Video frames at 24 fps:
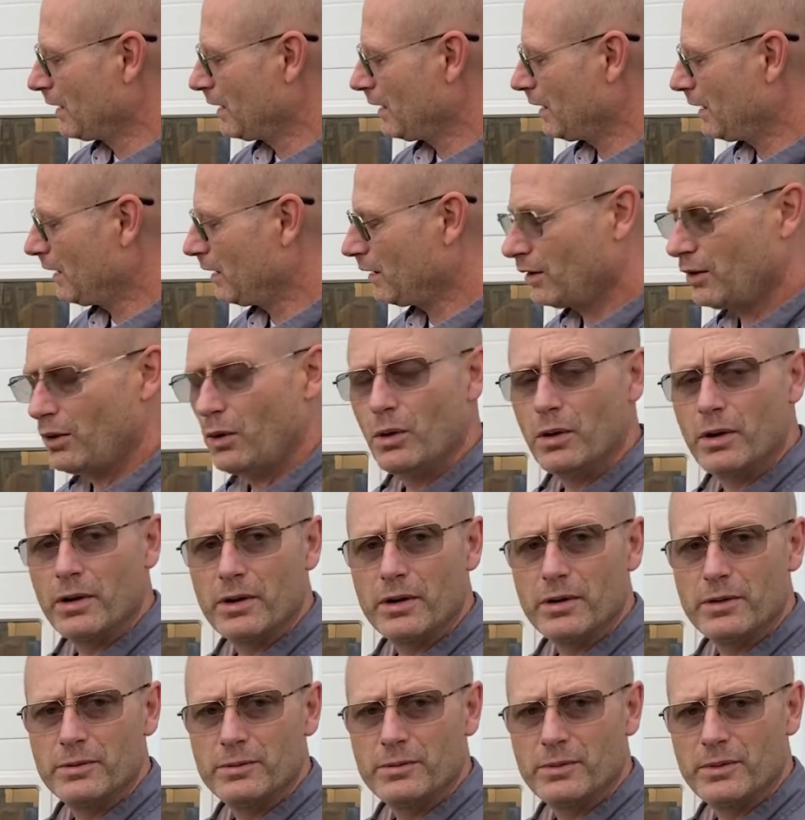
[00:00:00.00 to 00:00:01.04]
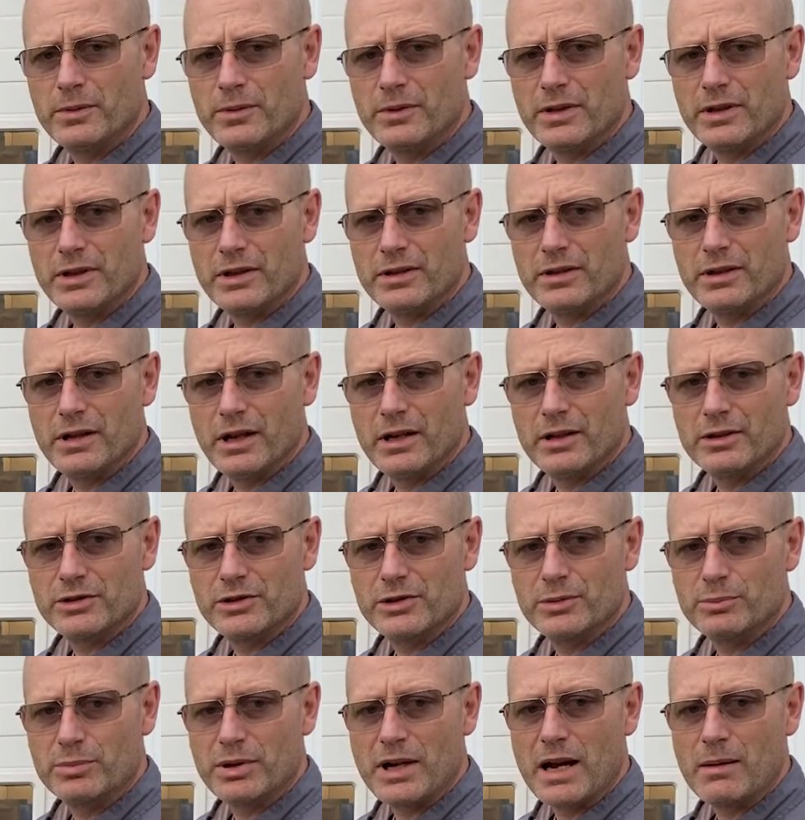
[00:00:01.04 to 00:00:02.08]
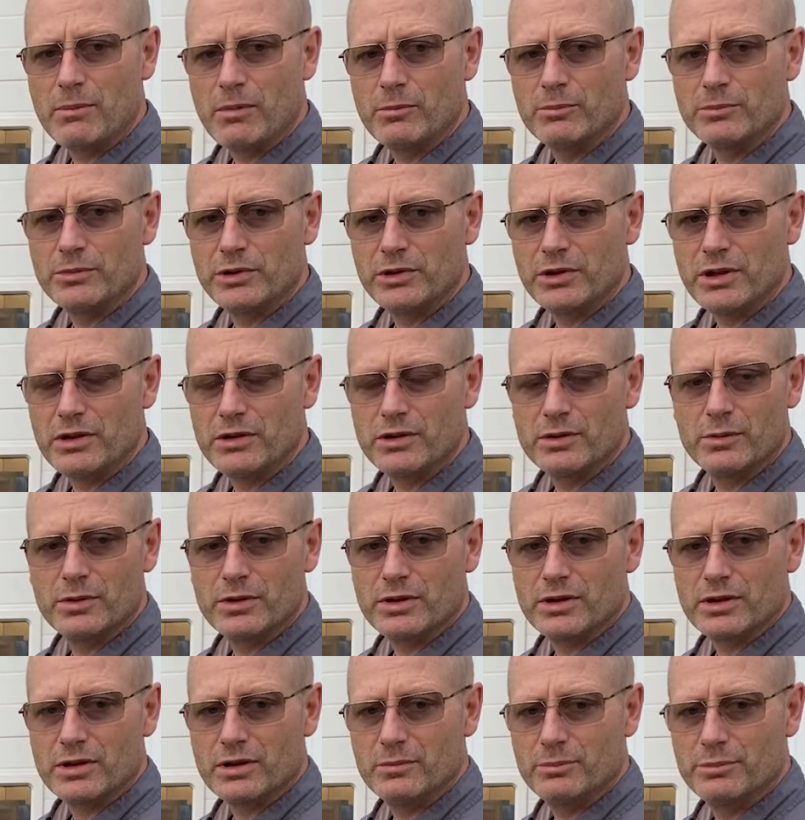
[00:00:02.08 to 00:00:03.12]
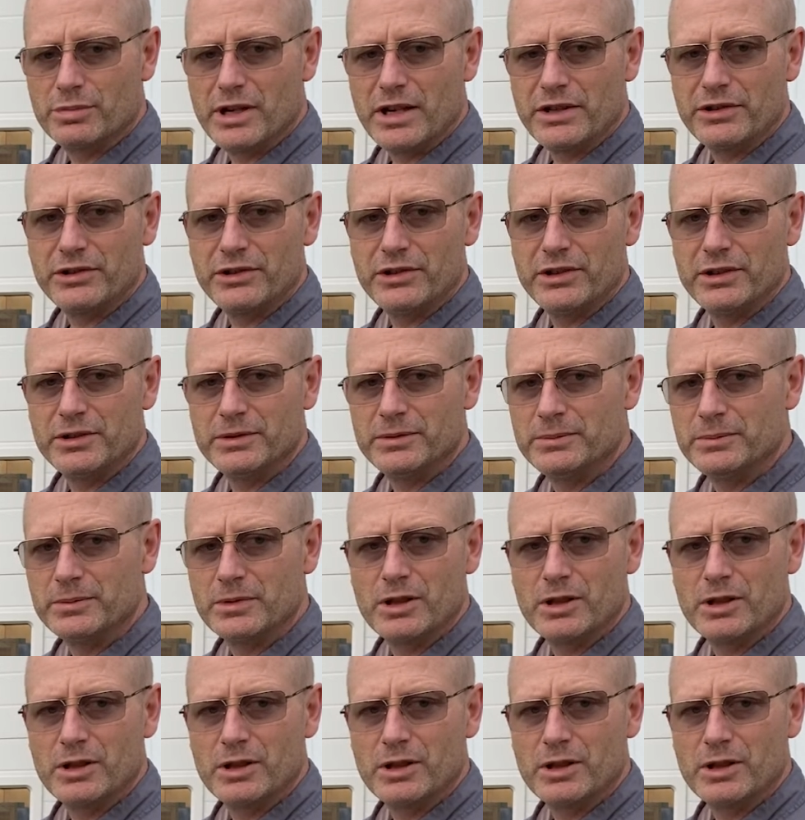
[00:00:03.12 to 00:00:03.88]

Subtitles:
or there are some problems either with the compressor.